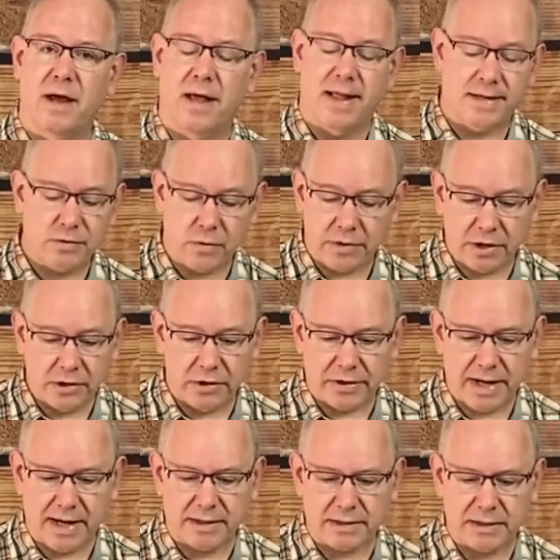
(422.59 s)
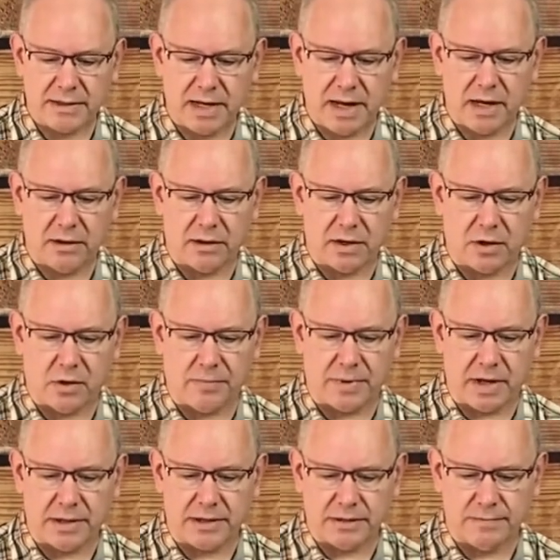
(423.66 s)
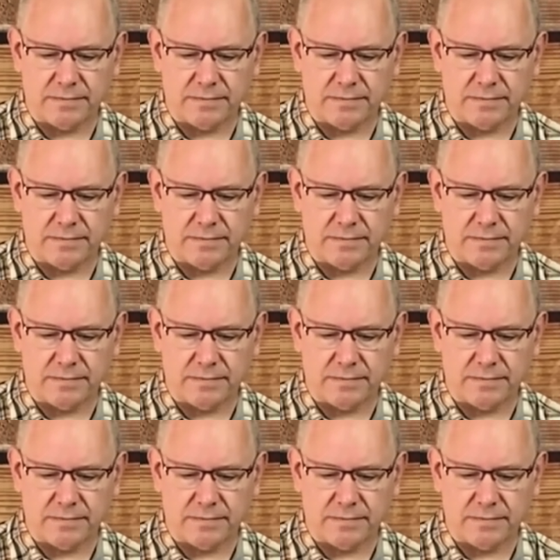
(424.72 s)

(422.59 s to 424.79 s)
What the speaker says: And that's what we're going to look at today a little bit.